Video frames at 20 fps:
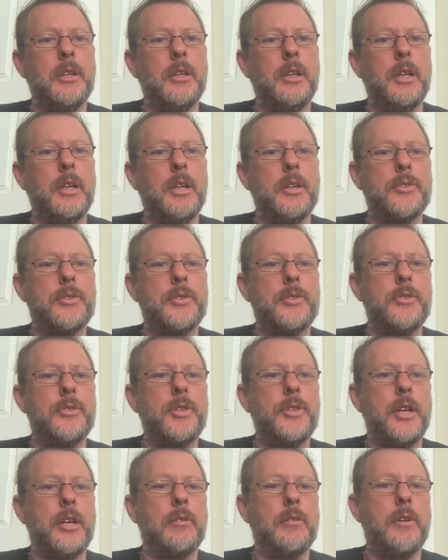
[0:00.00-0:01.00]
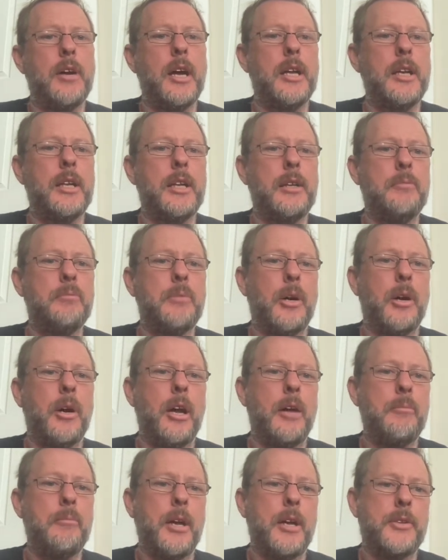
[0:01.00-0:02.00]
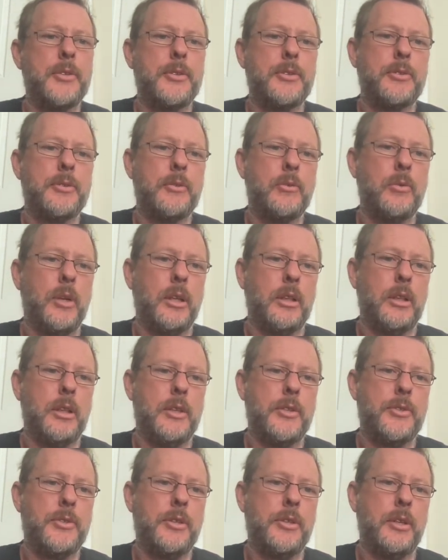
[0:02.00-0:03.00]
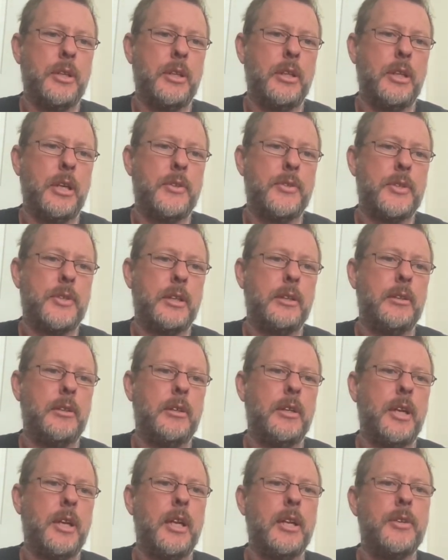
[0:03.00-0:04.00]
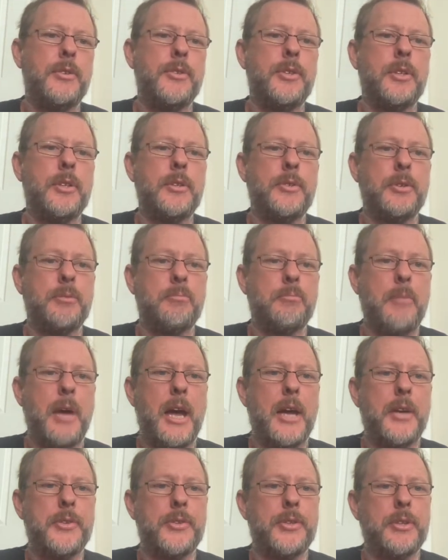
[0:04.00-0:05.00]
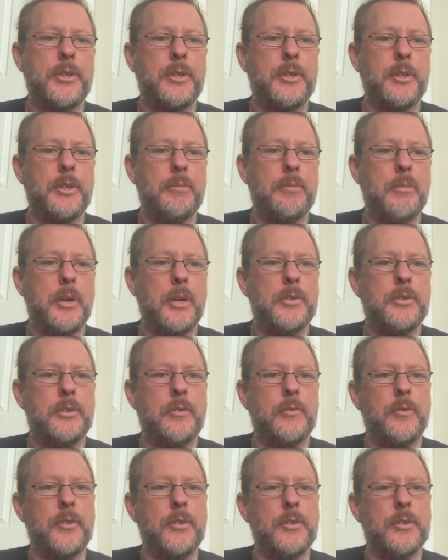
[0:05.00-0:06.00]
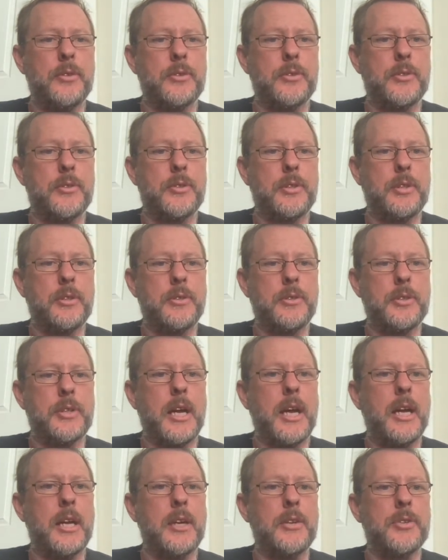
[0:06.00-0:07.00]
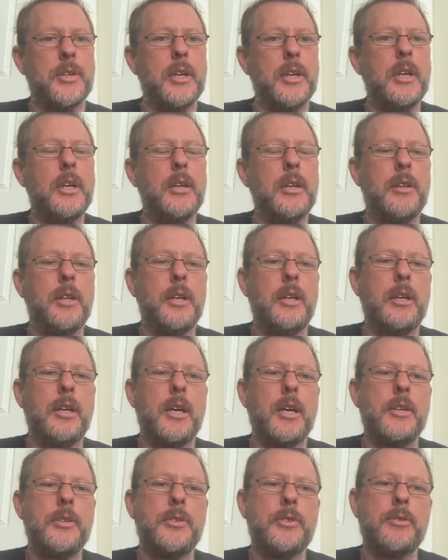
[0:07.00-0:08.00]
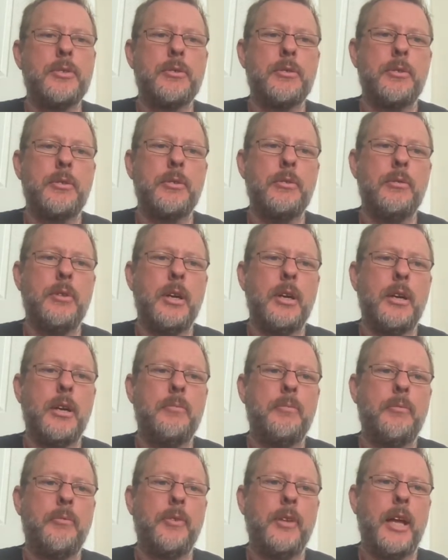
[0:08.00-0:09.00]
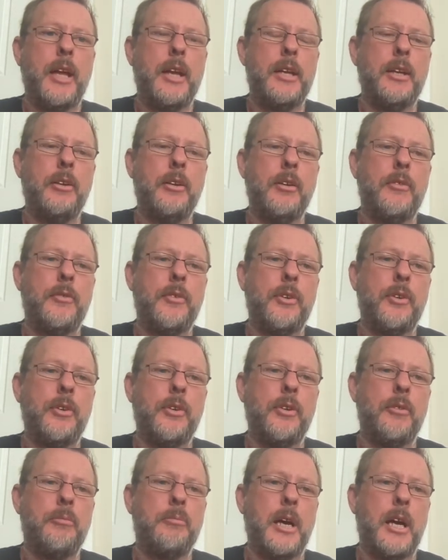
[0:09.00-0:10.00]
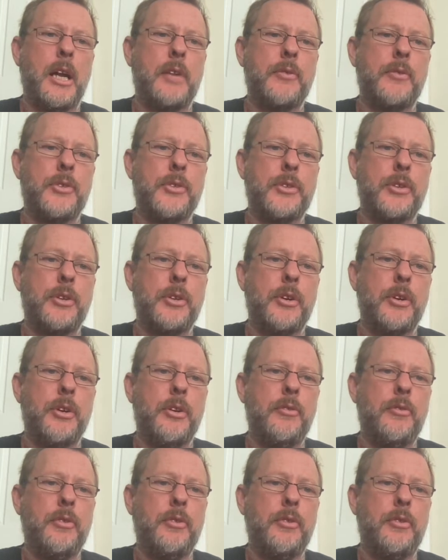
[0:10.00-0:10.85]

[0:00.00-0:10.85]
It's generating biomass quickly. It's turning that sunlight energy into mass at the most efficient stage. Then it goes through a flattening off curve, part of its curve,